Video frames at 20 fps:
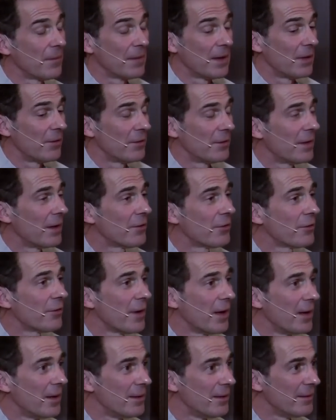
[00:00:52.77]
That's
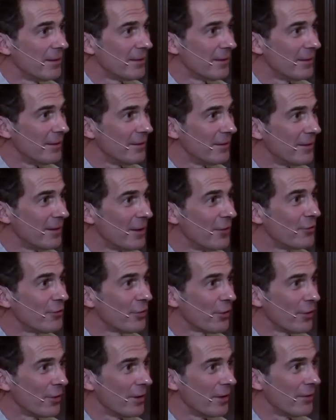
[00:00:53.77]
fine.
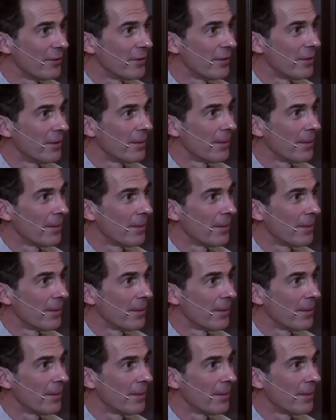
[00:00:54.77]
Enjoy it.